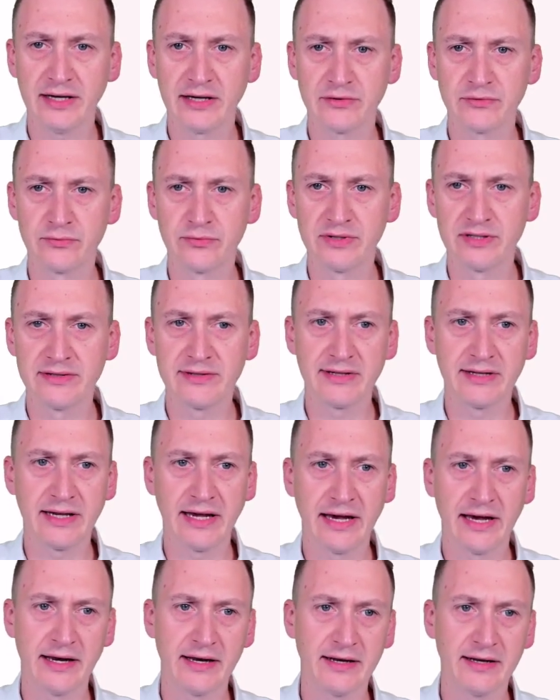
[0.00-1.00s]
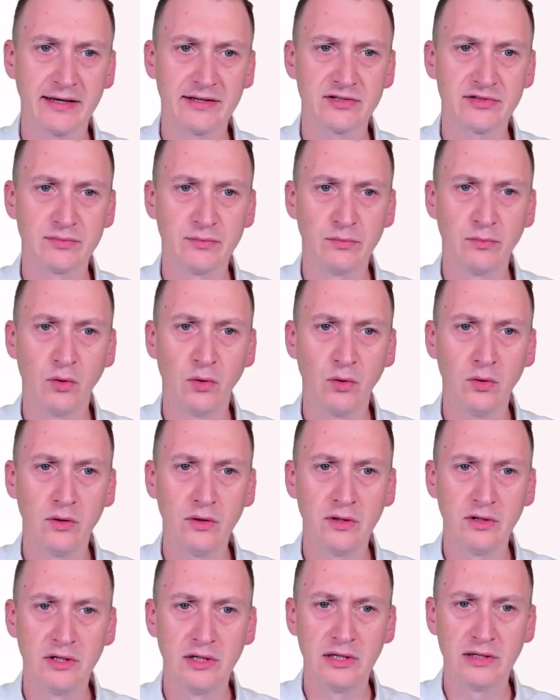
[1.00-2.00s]
has recently added a
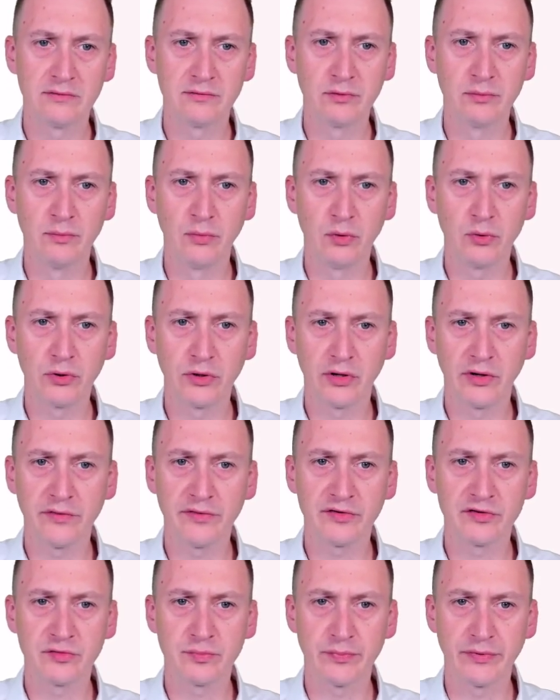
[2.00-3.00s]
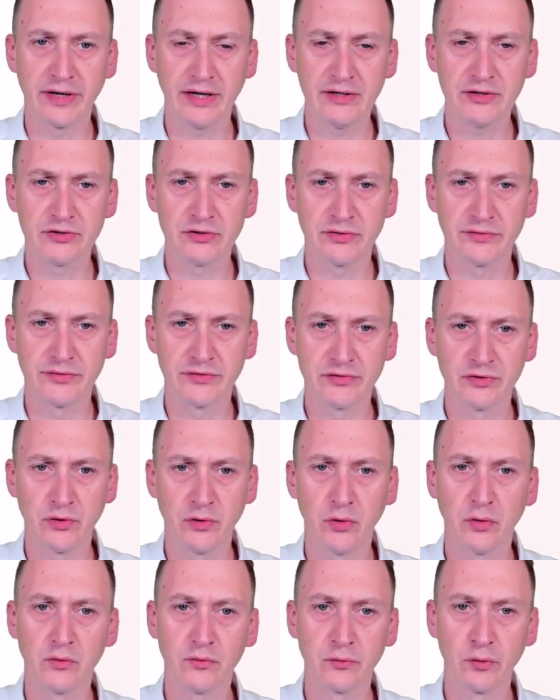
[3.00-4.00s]
small remote office branch office
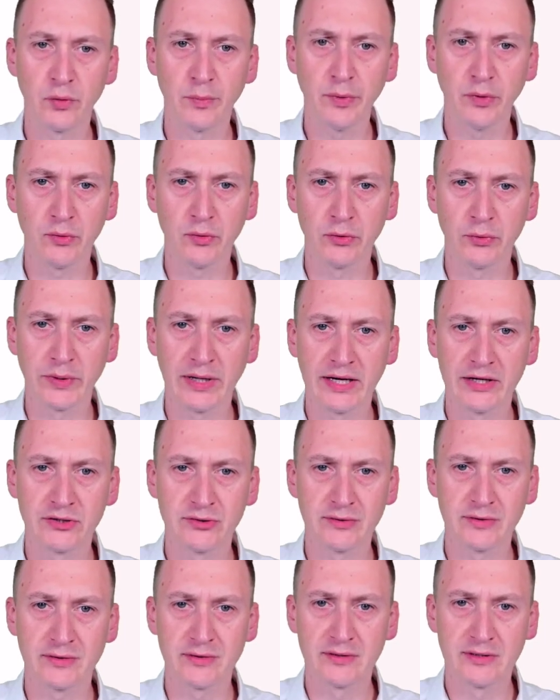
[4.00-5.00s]
or robo location.